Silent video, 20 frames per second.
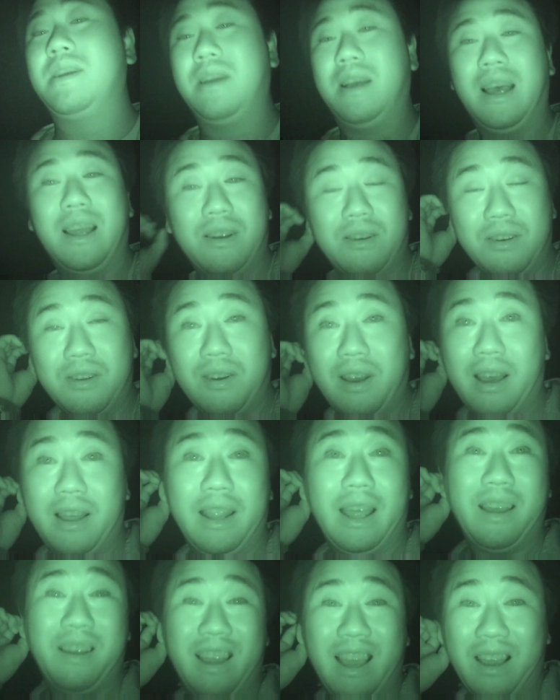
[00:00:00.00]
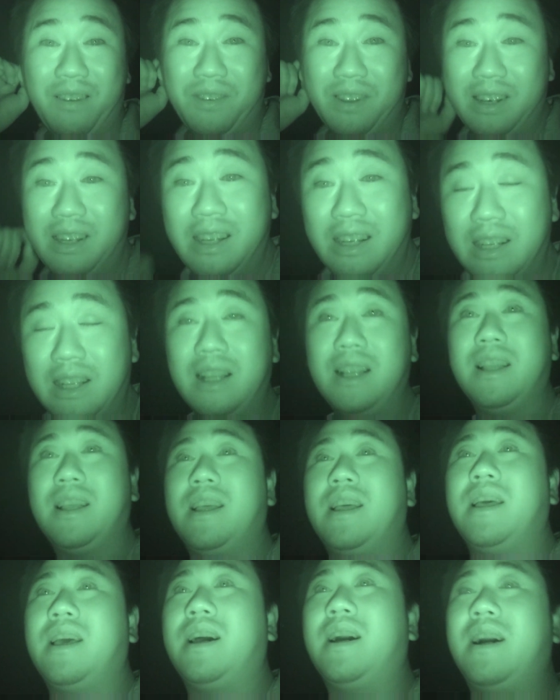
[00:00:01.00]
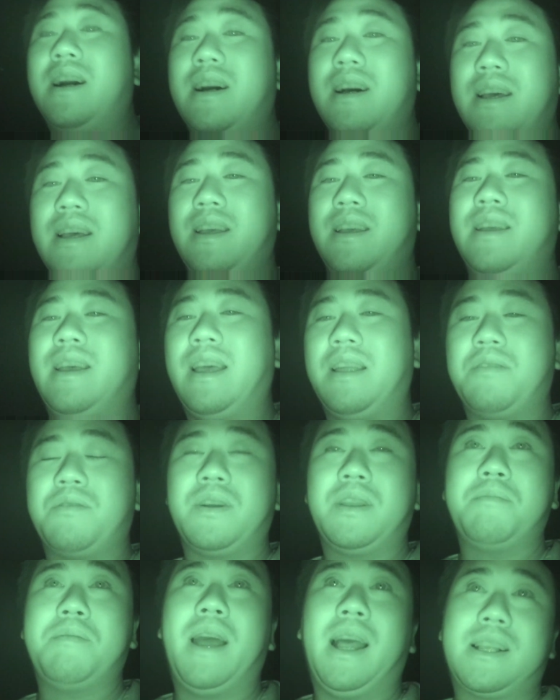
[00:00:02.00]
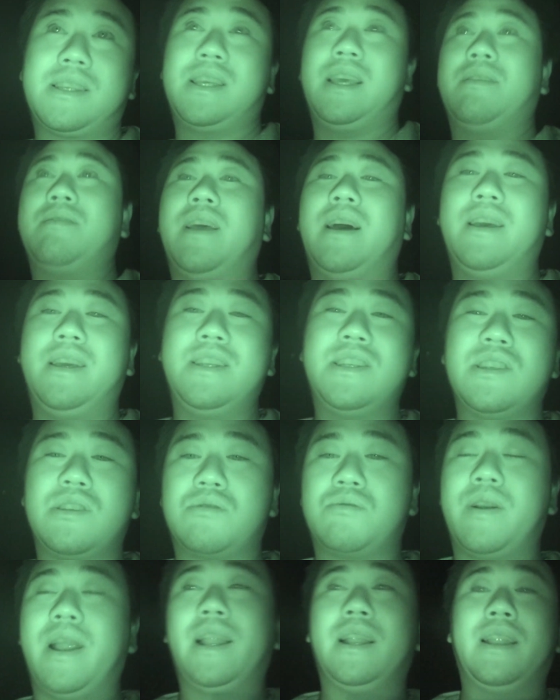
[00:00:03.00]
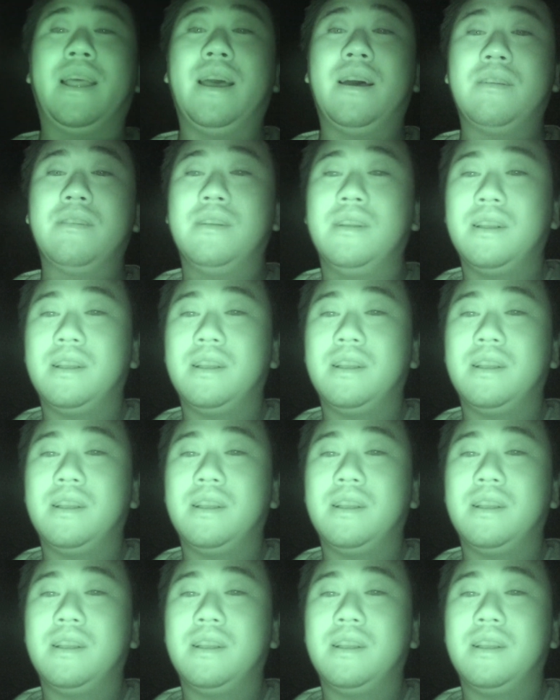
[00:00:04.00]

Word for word: I don't know how that happened. Uh, and when Max came down, he just ran down.